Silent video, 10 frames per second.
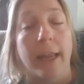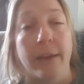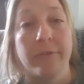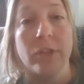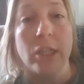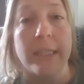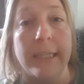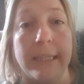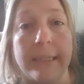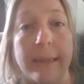If she
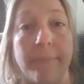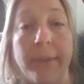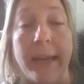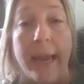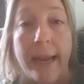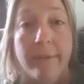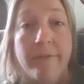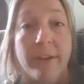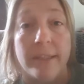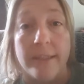sees something
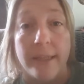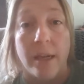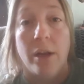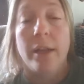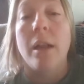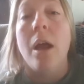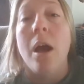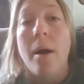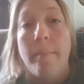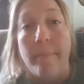and fixes in on it,
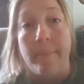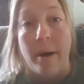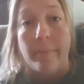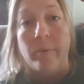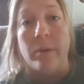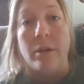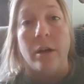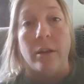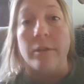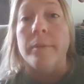pop her with a
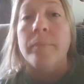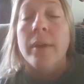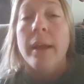collar.